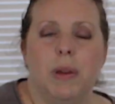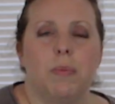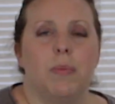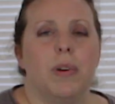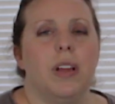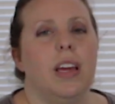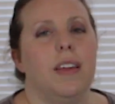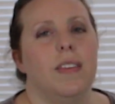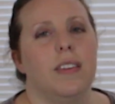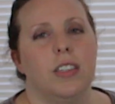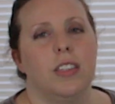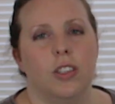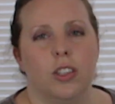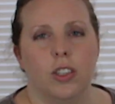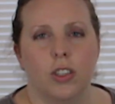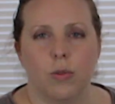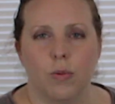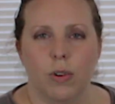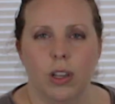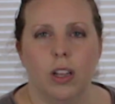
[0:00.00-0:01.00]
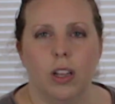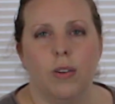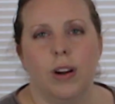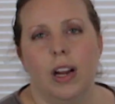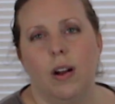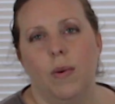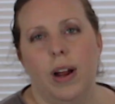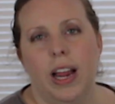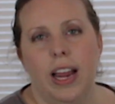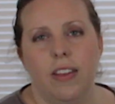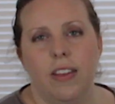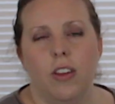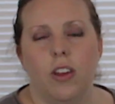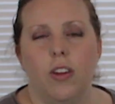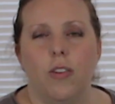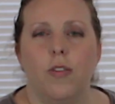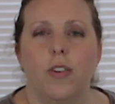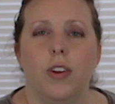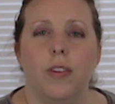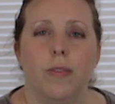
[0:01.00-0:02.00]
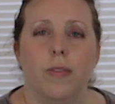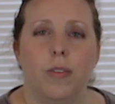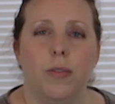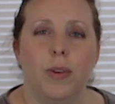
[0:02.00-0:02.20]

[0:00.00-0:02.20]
And really this is just a really great way that you